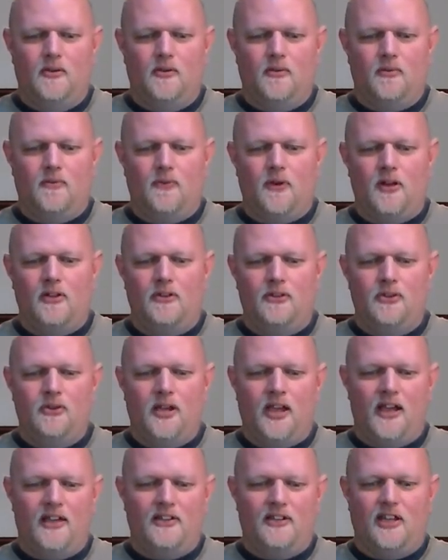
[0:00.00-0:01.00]
follow you
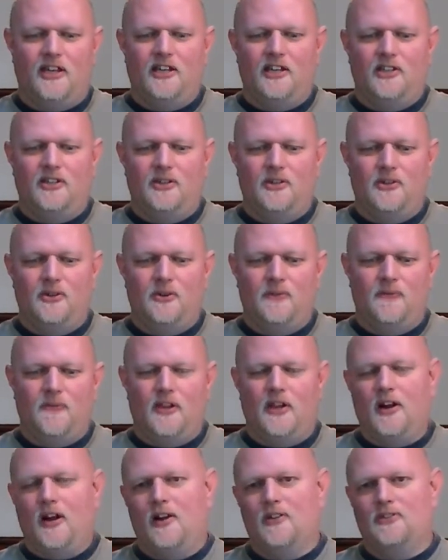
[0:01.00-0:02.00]
guys. I need to
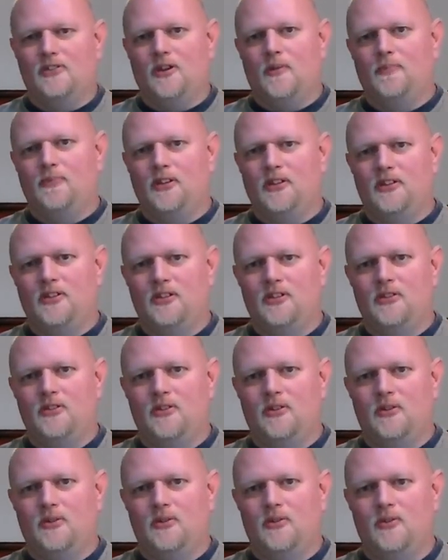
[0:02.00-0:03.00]
figure out something to
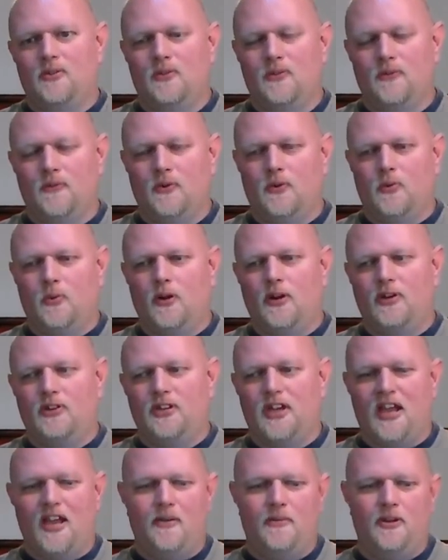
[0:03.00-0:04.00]
do for
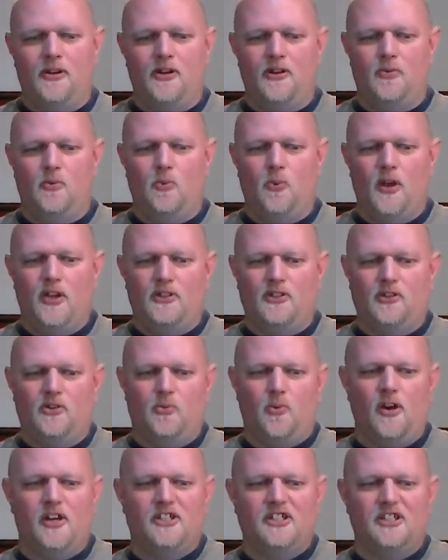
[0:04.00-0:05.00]
wintertime here in Western
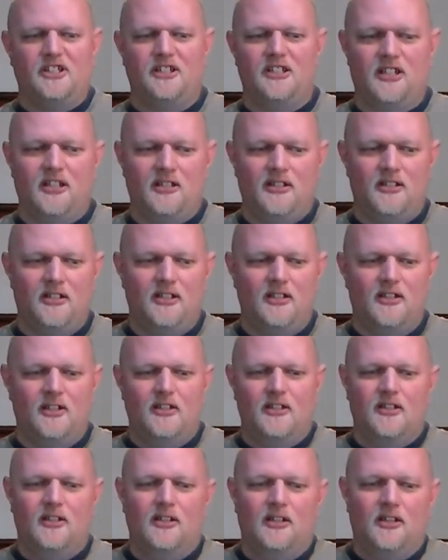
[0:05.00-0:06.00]
Washington.
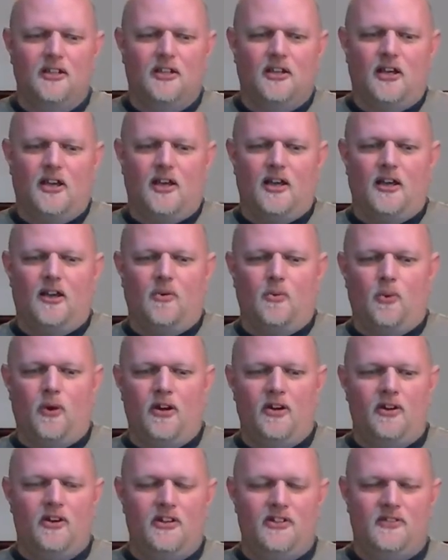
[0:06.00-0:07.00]

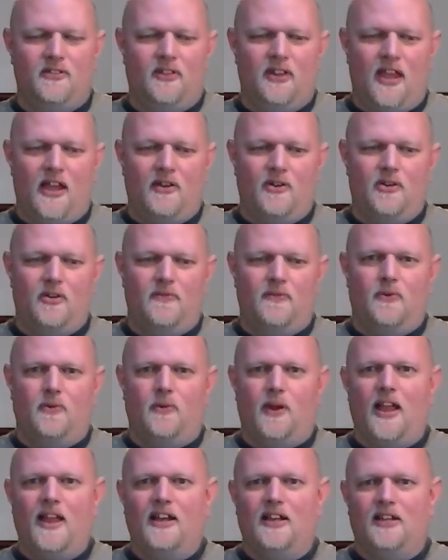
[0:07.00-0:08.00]
Winter isn't that good for
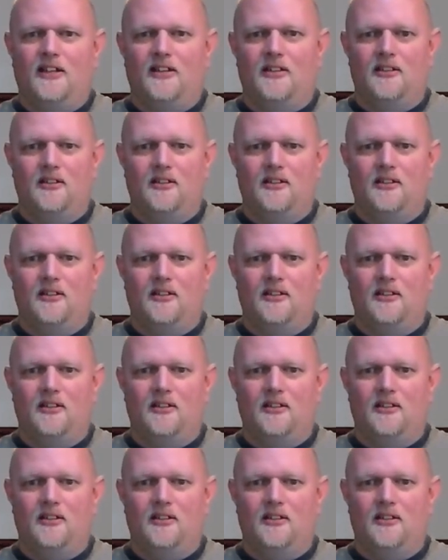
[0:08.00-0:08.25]
riding.